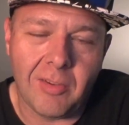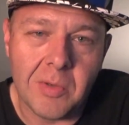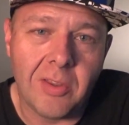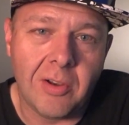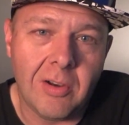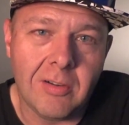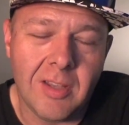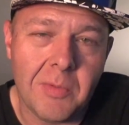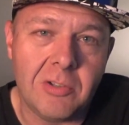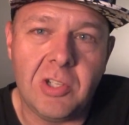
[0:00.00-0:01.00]
some other
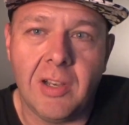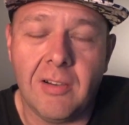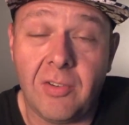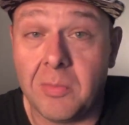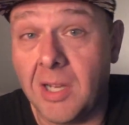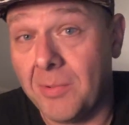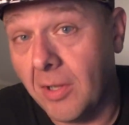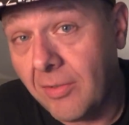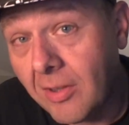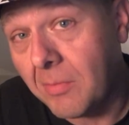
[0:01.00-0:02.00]
demo chairs from a couple
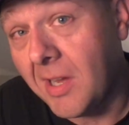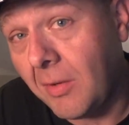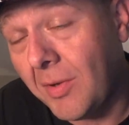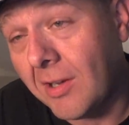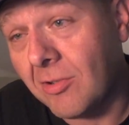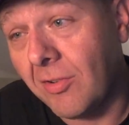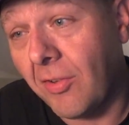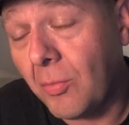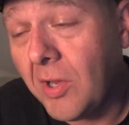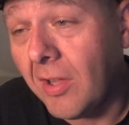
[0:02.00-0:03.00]
of other manufacturers
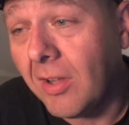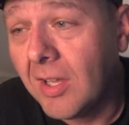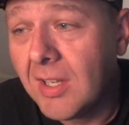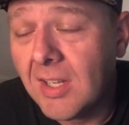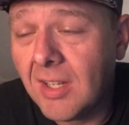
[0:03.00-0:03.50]
as well